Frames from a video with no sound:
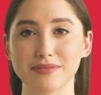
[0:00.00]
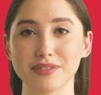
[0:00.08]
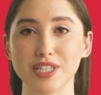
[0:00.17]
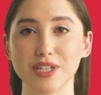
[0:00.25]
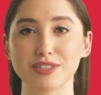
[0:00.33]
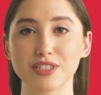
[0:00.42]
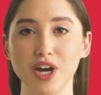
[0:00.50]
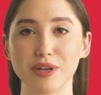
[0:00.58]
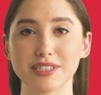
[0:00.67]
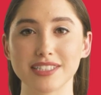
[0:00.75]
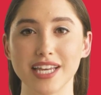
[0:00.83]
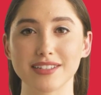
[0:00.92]
The most
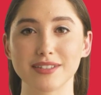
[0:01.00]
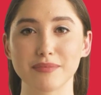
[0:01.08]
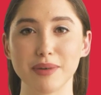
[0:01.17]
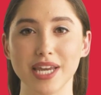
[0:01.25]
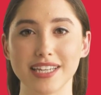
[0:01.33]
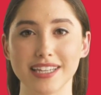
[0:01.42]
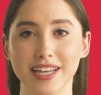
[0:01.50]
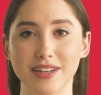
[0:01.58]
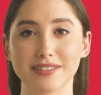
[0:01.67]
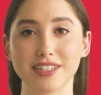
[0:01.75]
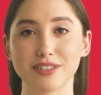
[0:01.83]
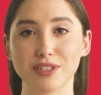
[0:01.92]
common types of bank
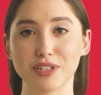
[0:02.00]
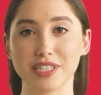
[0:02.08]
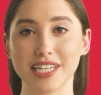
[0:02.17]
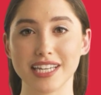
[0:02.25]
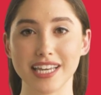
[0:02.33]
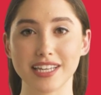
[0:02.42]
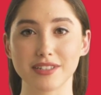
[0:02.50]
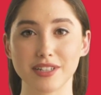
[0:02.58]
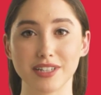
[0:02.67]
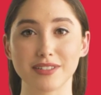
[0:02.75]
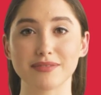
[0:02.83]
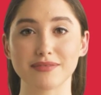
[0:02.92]
accounts in Turkey
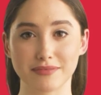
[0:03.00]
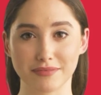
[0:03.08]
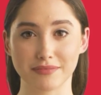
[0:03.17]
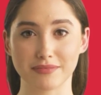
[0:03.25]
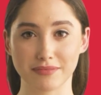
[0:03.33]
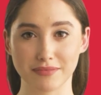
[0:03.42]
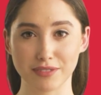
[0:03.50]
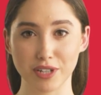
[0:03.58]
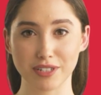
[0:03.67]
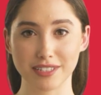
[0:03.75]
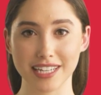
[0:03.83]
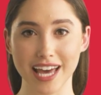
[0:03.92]
include
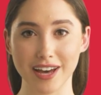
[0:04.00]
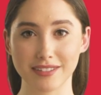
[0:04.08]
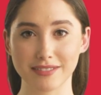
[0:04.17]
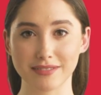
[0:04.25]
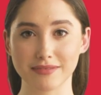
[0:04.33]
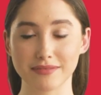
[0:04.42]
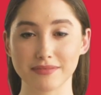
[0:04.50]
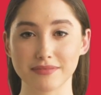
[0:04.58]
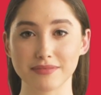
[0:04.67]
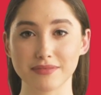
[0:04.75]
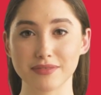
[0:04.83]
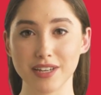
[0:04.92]
current accounts.
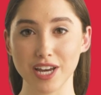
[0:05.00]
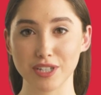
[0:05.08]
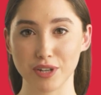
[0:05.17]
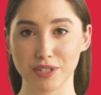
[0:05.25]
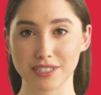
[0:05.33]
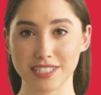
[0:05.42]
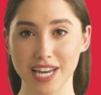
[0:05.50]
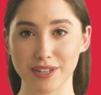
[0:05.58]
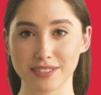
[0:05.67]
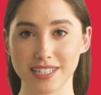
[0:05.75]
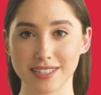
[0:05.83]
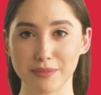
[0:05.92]
A current
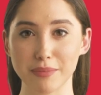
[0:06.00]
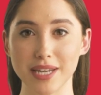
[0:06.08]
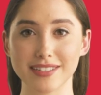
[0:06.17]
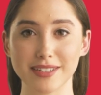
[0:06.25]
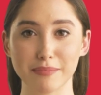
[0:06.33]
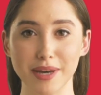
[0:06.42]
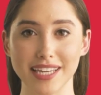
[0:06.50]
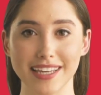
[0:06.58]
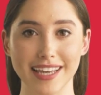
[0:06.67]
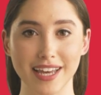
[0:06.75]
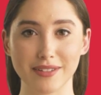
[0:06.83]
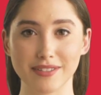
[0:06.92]
account is a basic bank
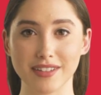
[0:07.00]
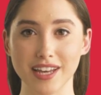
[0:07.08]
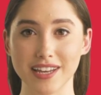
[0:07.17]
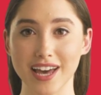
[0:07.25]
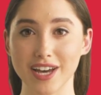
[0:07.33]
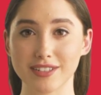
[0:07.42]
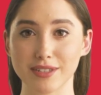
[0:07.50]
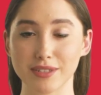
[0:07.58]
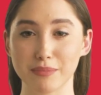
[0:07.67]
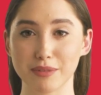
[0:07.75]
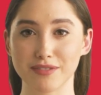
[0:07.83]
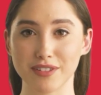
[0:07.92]
account that allows you
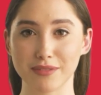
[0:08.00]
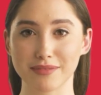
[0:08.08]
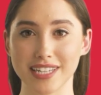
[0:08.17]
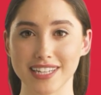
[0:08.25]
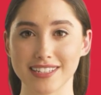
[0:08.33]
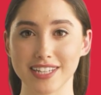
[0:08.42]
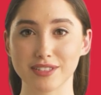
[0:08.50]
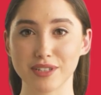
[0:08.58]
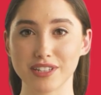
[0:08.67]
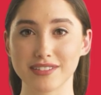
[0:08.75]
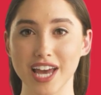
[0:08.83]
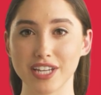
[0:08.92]
to perform day-to-day
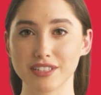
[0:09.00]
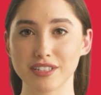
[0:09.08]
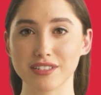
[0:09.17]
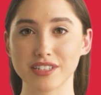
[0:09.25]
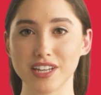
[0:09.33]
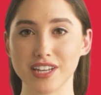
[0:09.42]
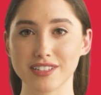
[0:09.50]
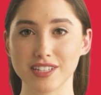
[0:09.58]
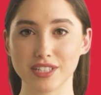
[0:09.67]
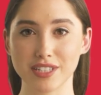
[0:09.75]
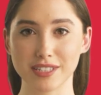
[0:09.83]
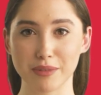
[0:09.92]
transactions
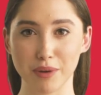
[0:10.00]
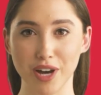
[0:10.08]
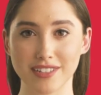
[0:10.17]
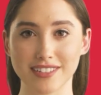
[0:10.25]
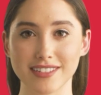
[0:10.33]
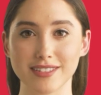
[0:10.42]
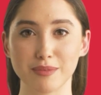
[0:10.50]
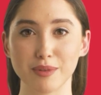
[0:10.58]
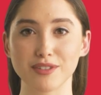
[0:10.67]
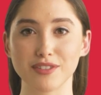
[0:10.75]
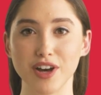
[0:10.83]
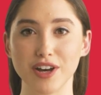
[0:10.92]
such as deposits,
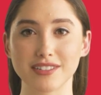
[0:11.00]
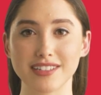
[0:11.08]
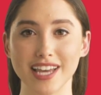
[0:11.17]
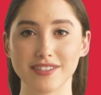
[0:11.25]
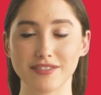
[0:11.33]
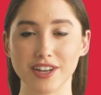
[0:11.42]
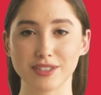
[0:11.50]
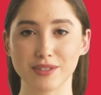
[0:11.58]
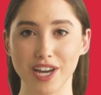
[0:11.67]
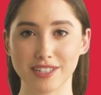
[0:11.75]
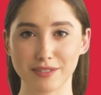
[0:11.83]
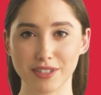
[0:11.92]
withdrawals, and fund
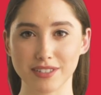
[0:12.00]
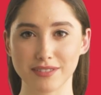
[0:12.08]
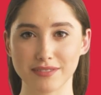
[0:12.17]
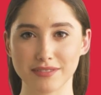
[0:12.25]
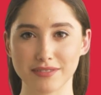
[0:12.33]
transfers.